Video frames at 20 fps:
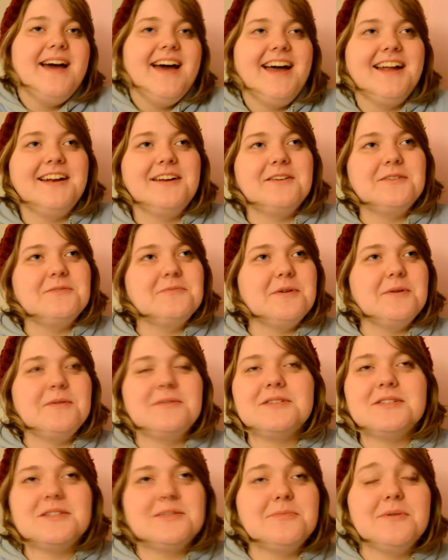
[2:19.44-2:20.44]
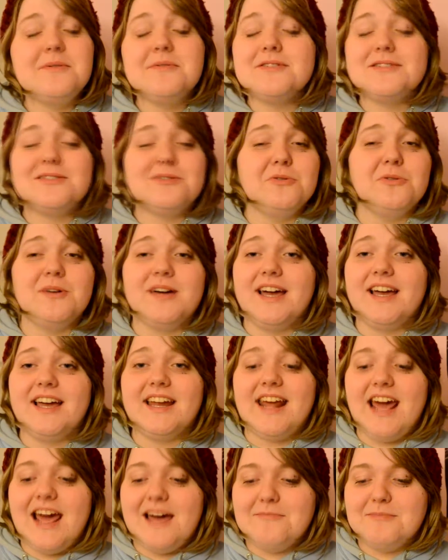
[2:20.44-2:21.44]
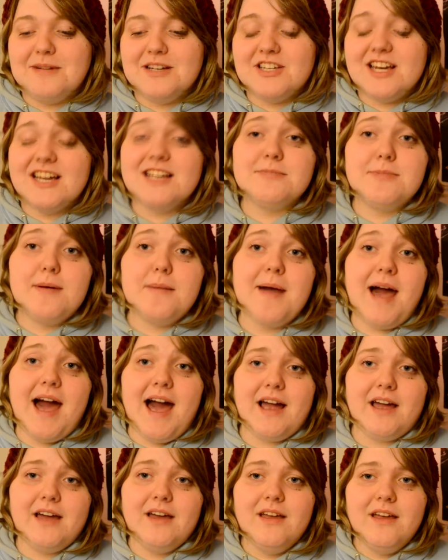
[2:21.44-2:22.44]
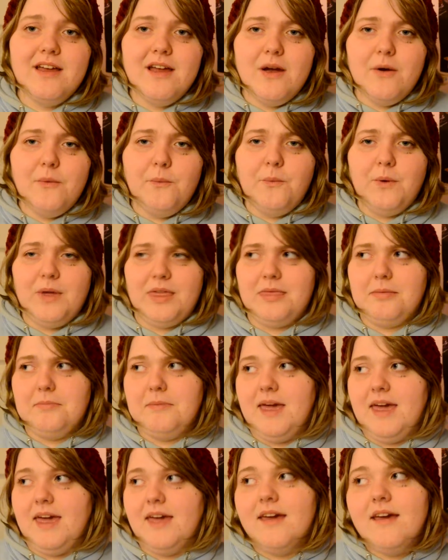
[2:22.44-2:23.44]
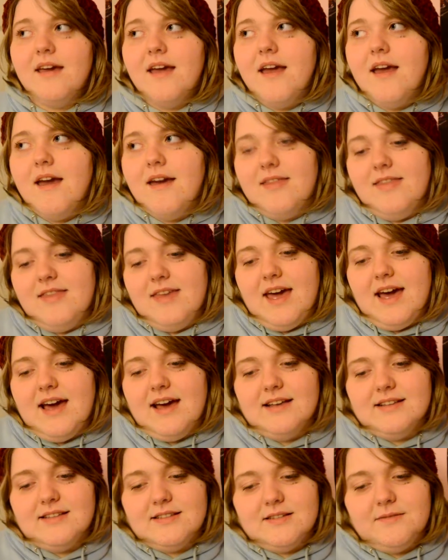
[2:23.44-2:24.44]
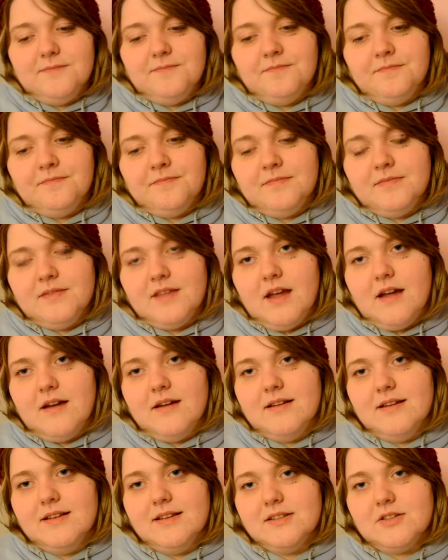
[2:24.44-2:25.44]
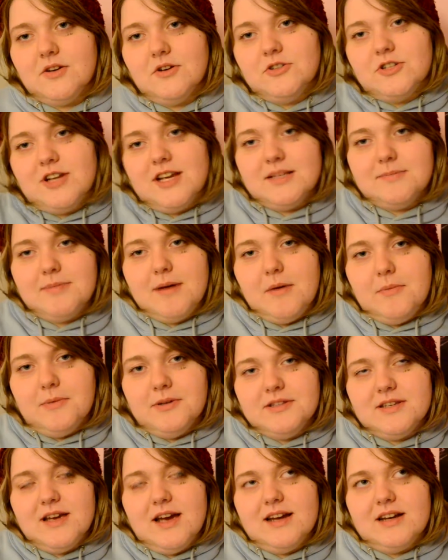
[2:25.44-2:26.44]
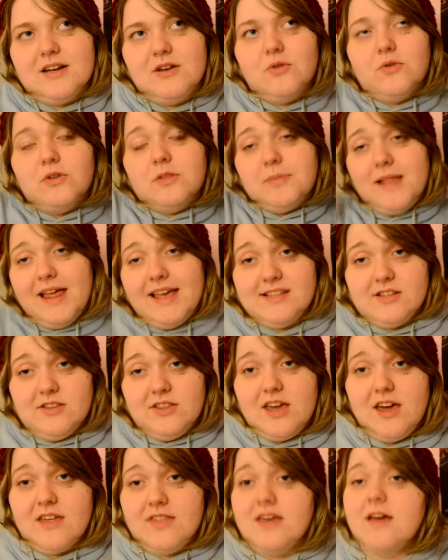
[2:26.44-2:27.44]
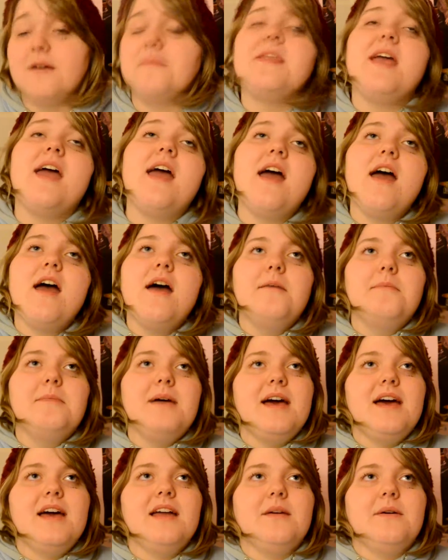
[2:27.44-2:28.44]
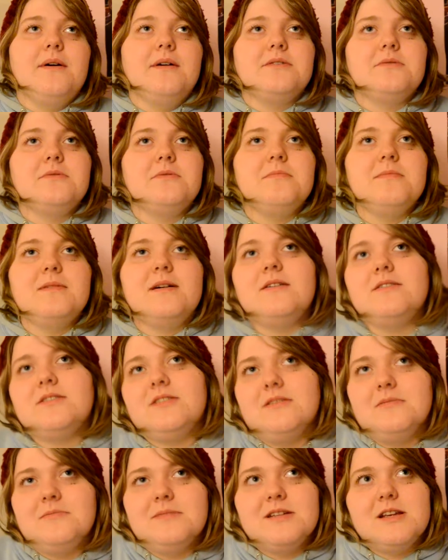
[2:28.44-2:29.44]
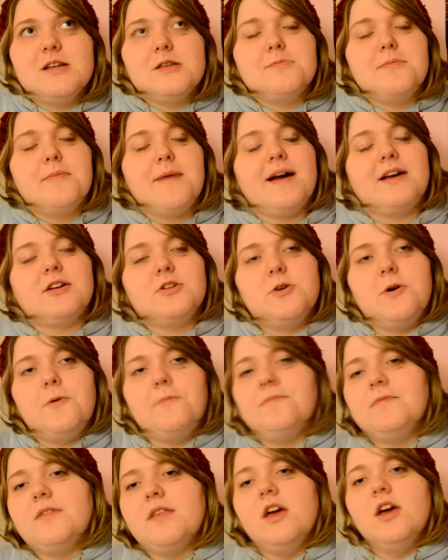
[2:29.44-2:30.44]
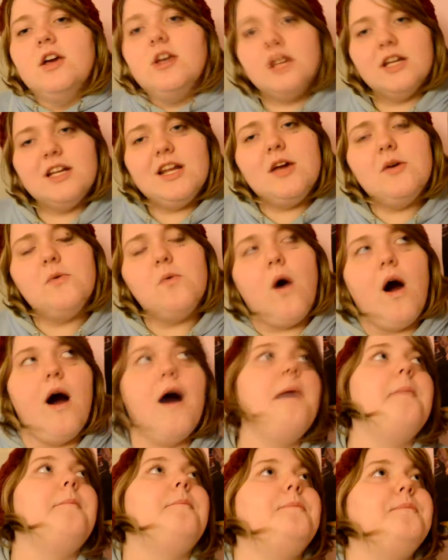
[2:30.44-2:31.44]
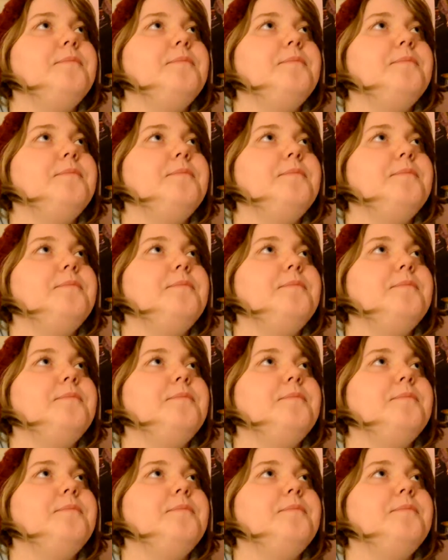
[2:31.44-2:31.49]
And we were just talking, and I had my Shakespeare bag with me that it's got Shakespeare on one side and all the plays on the other. But anyway, I was with my Shakespeare bag and she went, you know what?